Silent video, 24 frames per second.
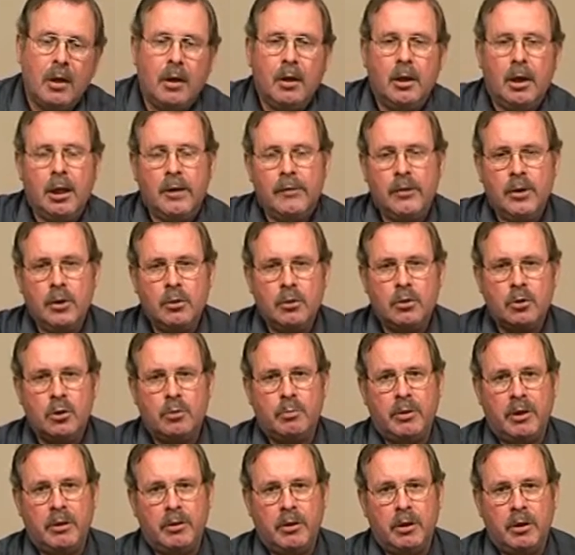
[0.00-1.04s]
If you should
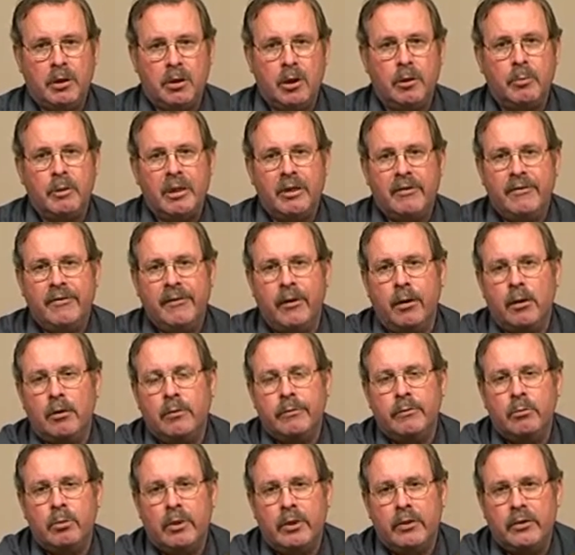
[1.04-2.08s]
become
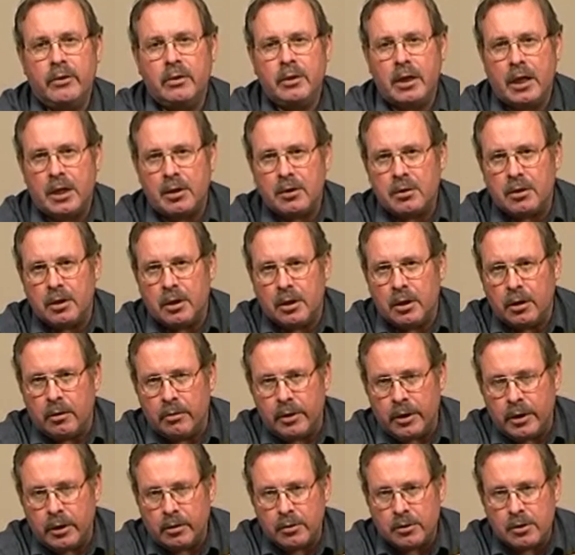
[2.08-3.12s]
involved with testing a
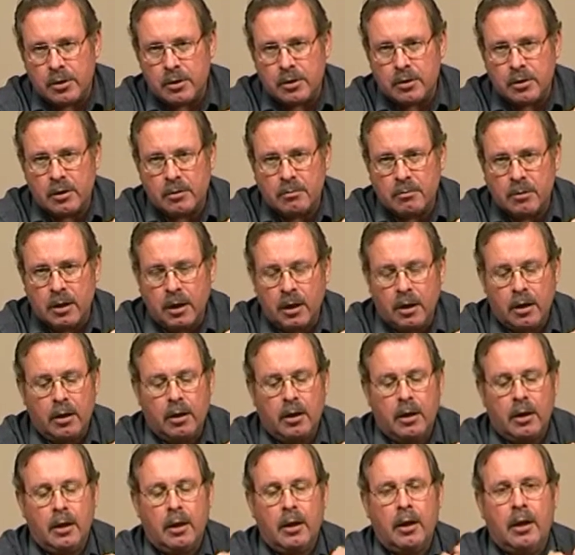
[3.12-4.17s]
radio system
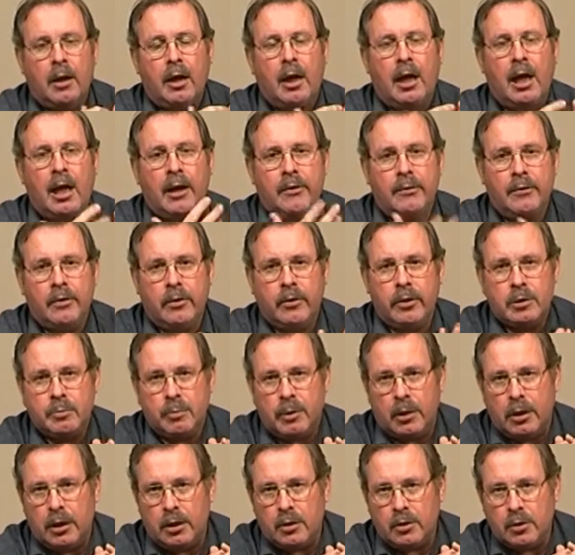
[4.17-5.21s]
after it's
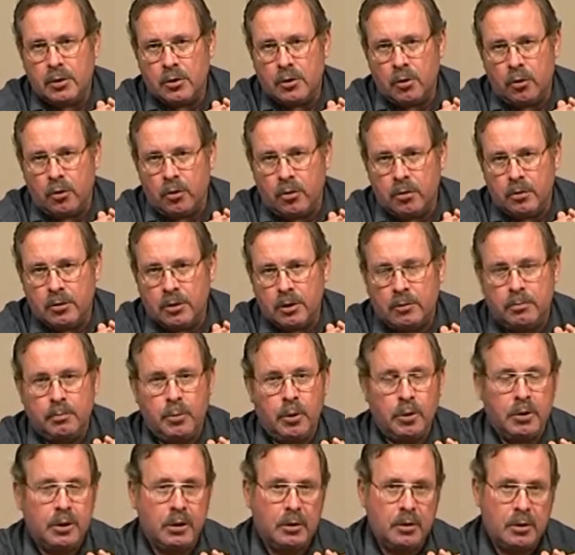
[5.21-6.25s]
been installed and
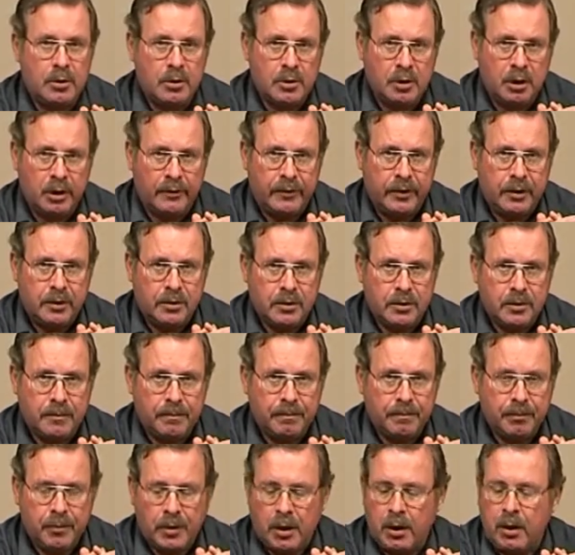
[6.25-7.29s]
put into service,
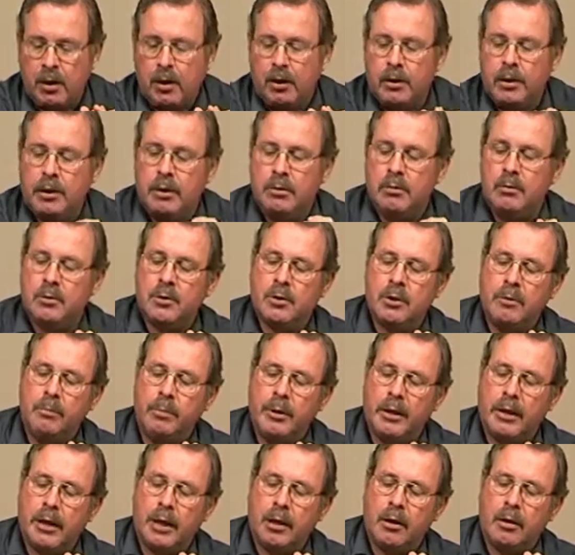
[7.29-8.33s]
you
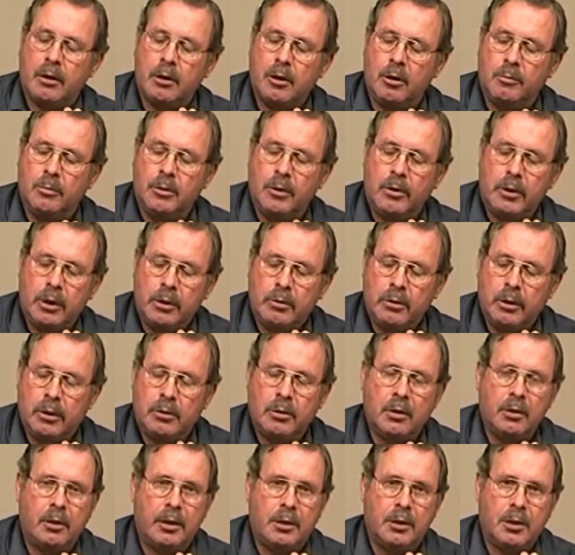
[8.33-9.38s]
simply cannot come to the unit
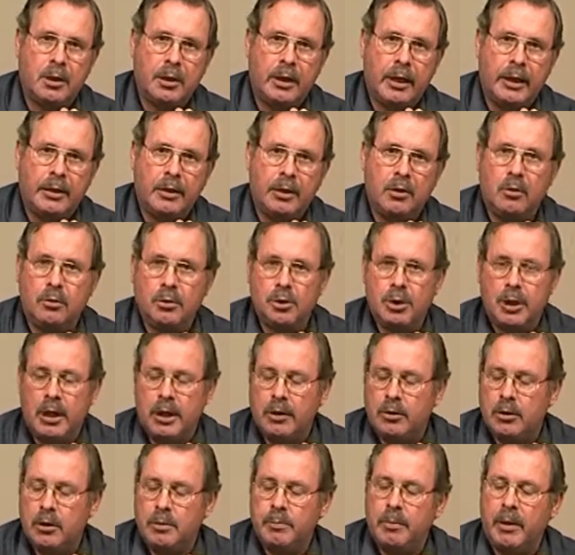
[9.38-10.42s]
to disconnect it or
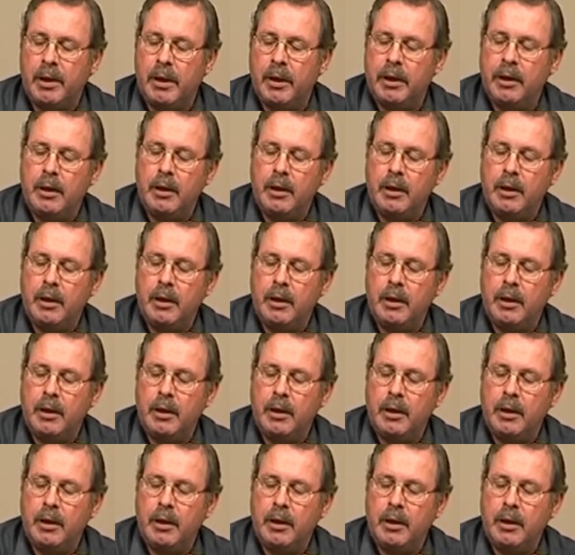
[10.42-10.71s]
change it by